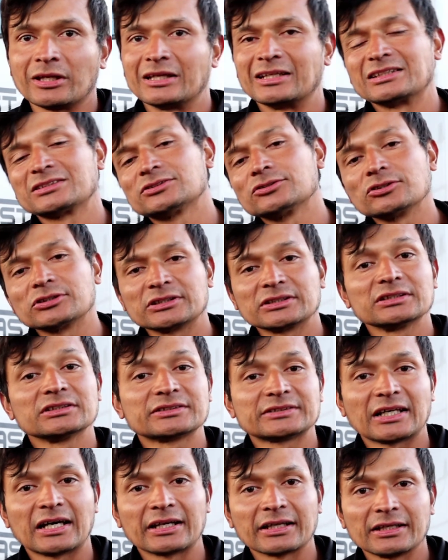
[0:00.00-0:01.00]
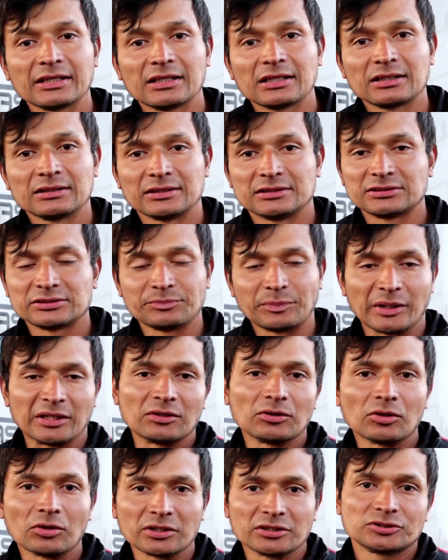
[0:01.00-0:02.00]
It is not necessary. This
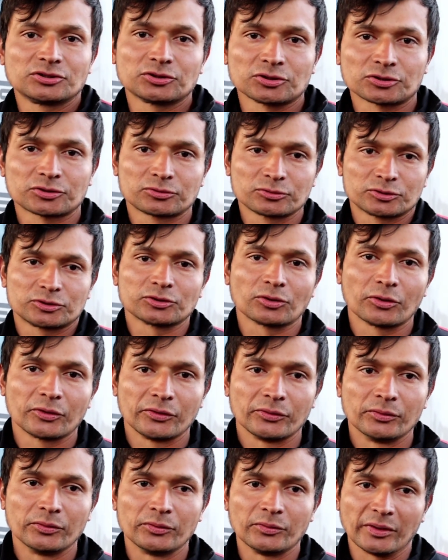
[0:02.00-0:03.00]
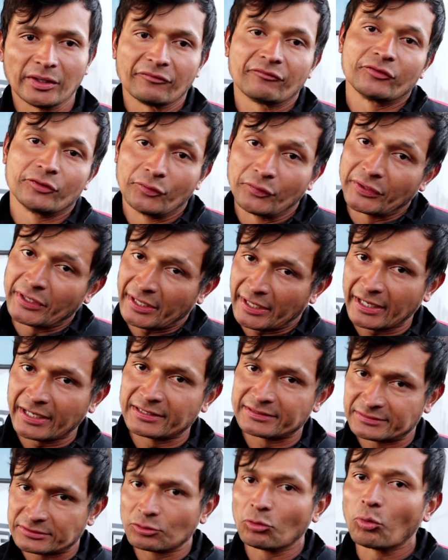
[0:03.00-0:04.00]
video is just to show you, if you in
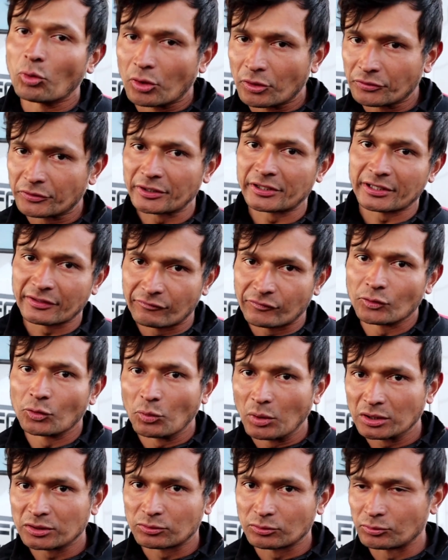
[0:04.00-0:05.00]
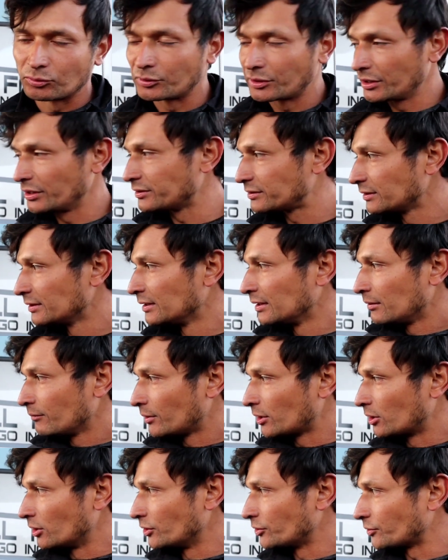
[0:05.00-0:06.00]
case wonder if you want to do this,
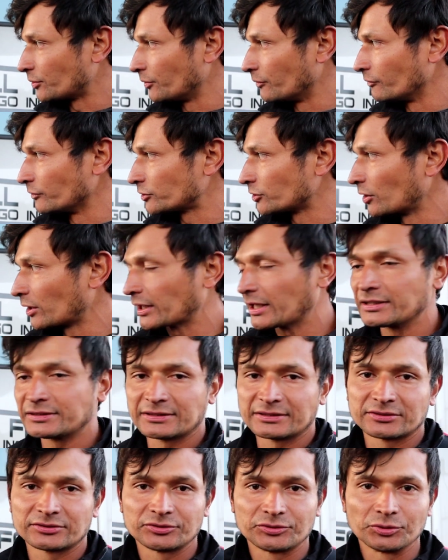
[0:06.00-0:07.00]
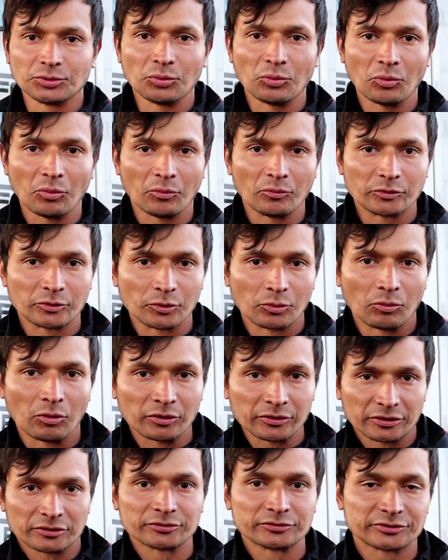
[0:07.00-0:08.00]
because in some cases you you
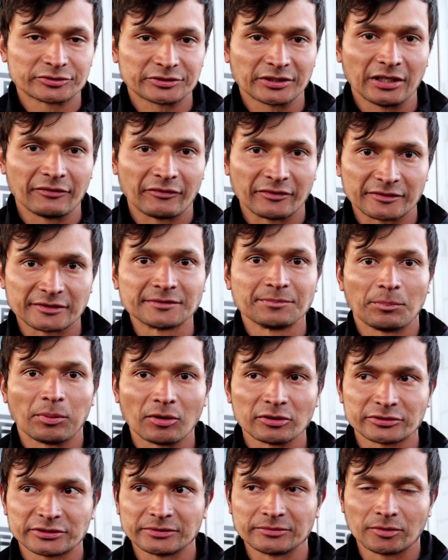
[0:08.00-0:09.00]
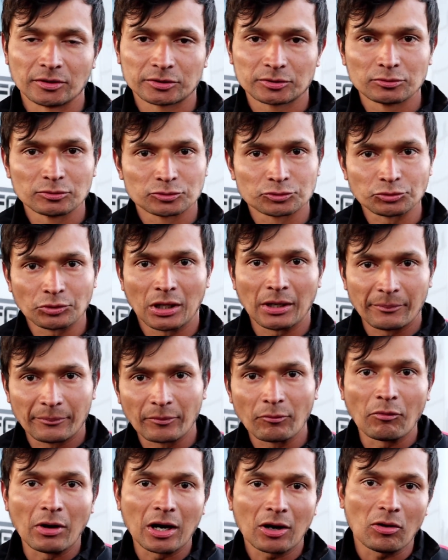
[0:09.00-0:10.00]
wonder yourself, is it possible to swap
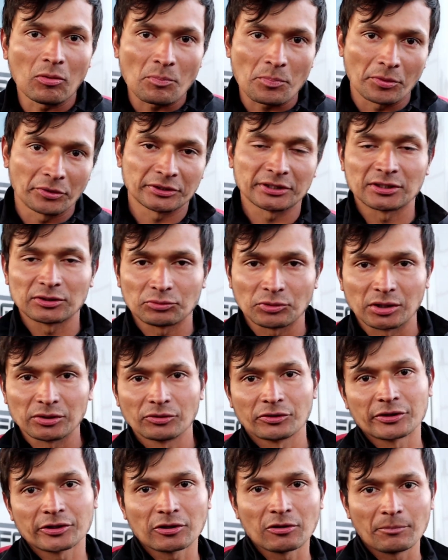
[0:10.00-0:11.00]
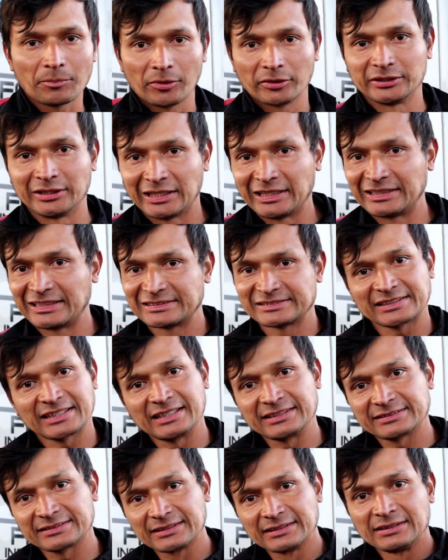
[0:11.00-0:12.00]
one component to another component, in this
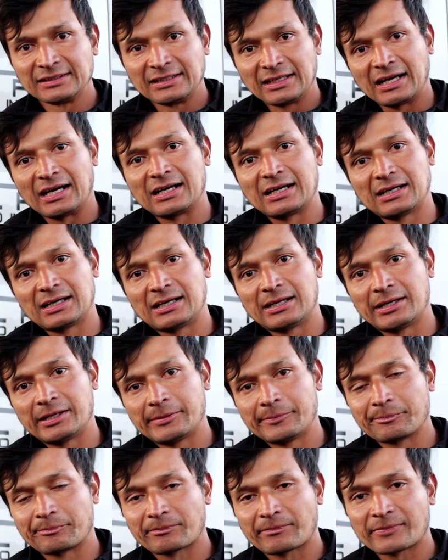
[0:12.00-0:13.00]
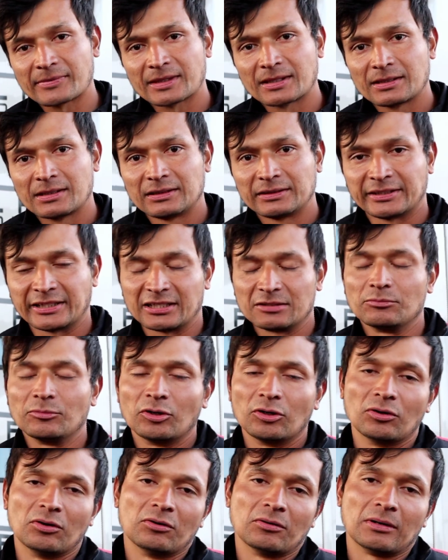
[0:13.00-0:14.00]
case um,
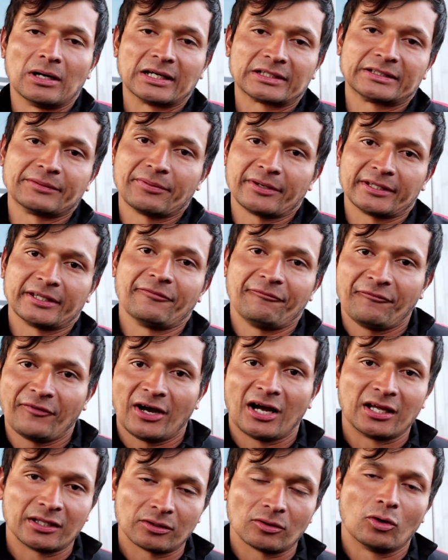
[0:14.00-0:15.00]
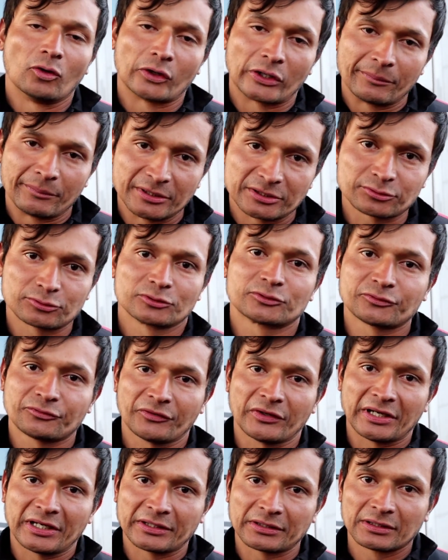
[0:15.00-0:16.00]
thermo activated fan or a viscous
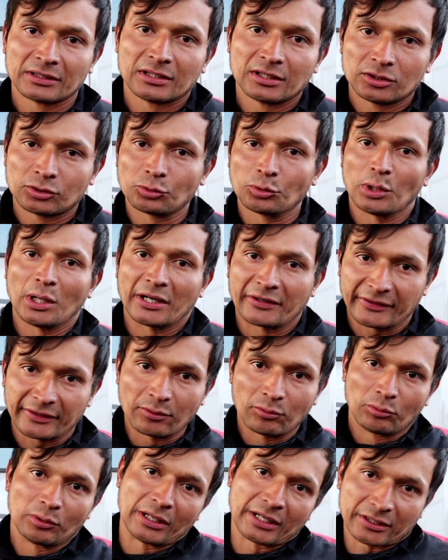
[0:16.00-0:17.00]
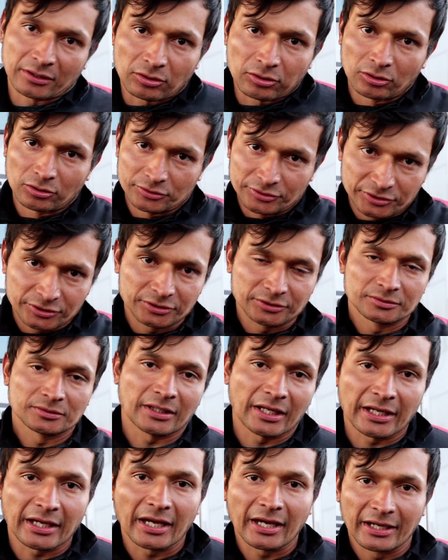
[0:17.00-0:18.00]
fan to a regular clutch
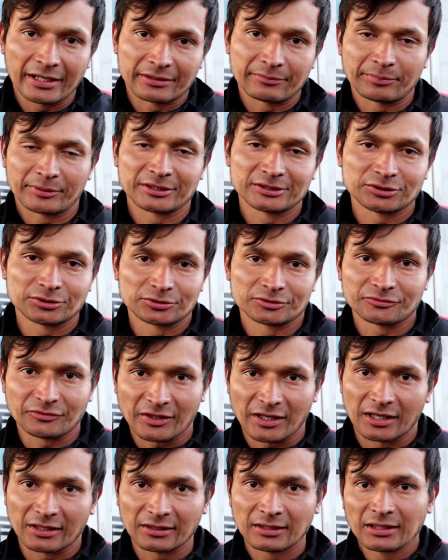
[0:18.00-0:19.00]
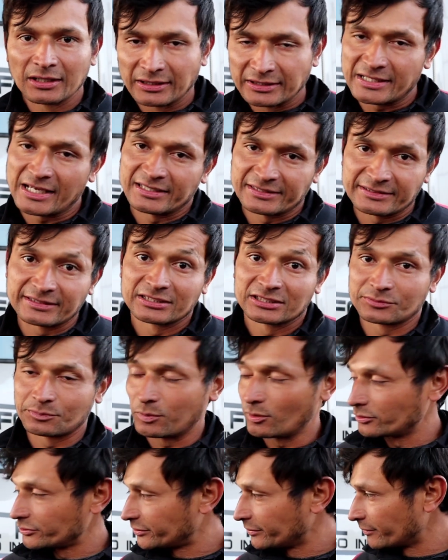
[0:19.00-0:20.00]
and air pressure fan? Yes, it is
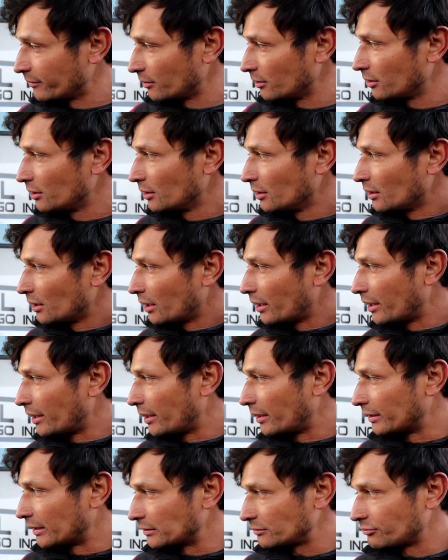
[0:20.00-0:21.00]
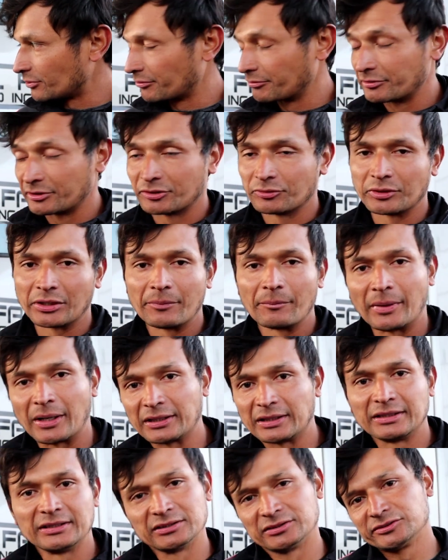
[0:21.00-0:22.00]
possible, and that's what we're doing.
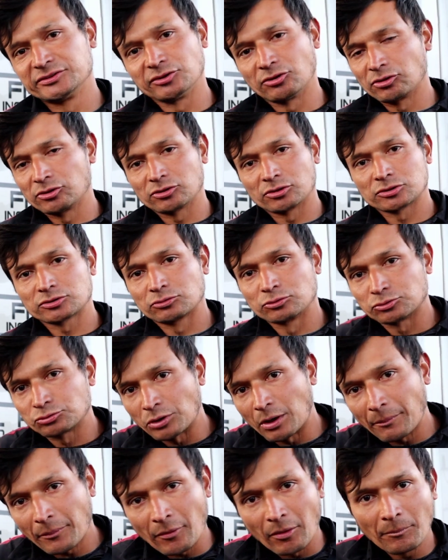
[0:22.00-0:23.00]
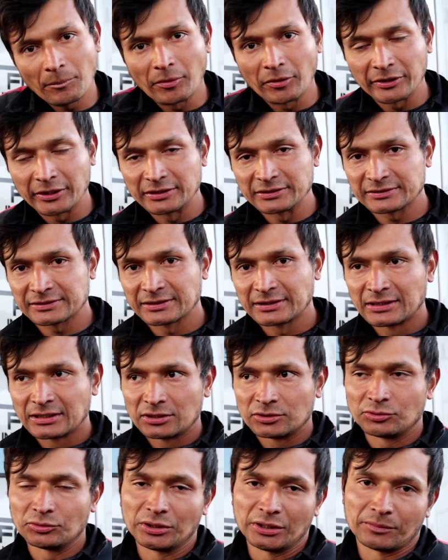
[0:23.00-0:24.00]
But it is not just to swap components.
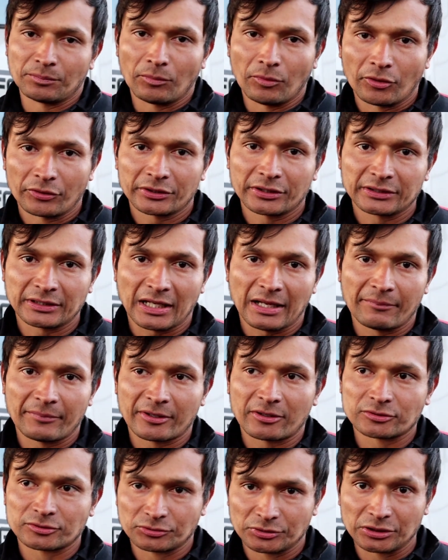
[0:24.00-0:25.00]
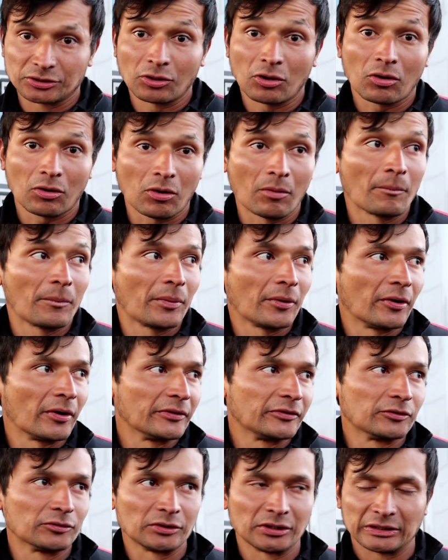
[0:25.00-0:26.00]
You need more than that, because you need to
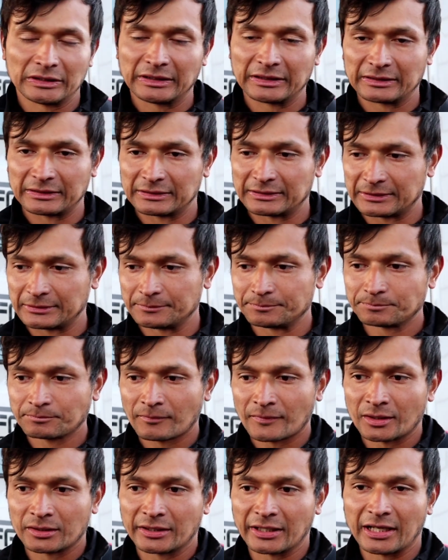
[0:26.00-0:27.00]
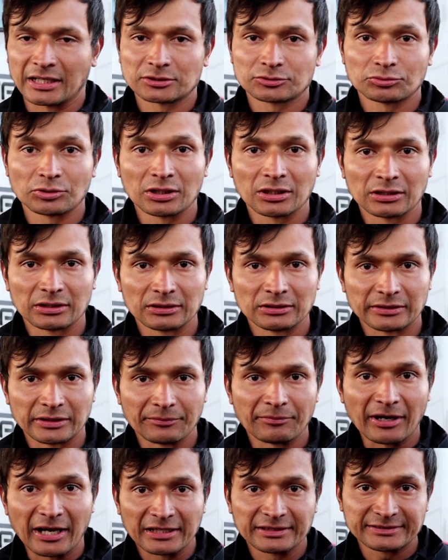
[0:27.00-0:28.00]
compose, you need the the actual
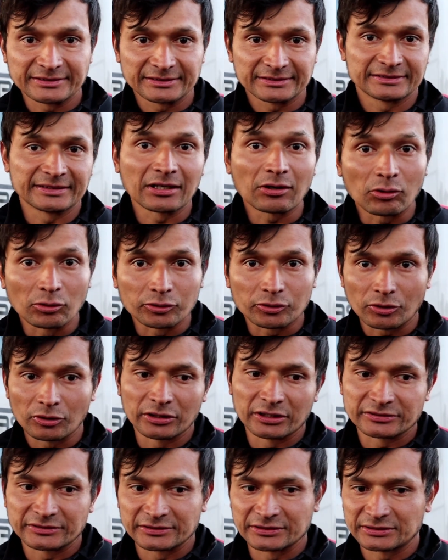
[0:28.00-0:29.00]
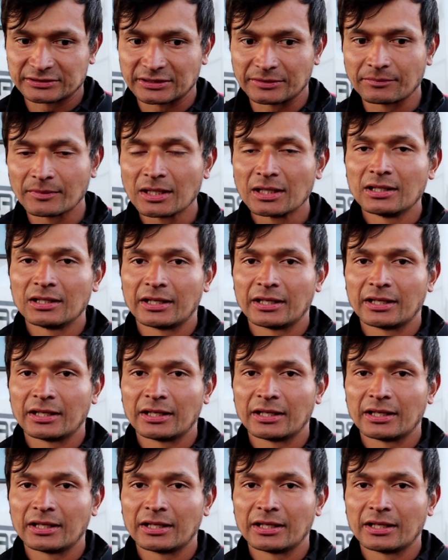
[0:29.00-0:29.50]
devices that control the system.